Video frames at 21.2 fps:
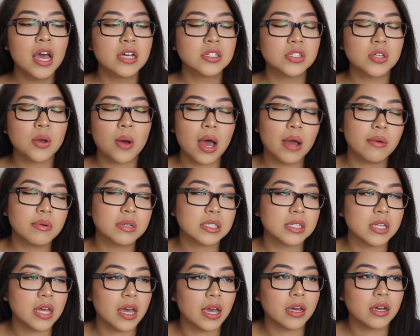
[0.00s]
So I
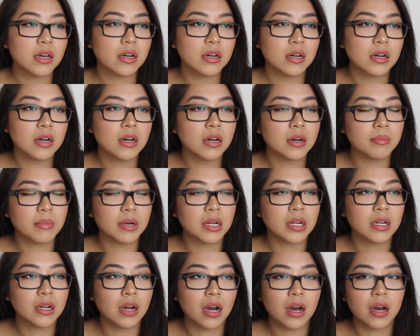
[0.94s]
was like, oh
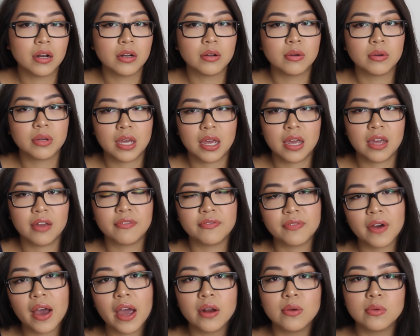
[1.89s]
my god, okay,
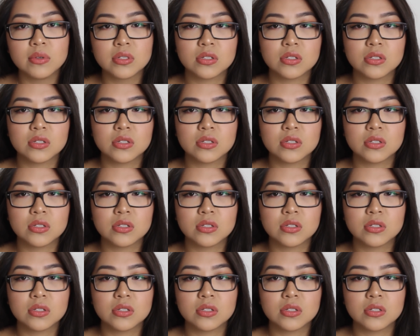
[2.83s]
fine.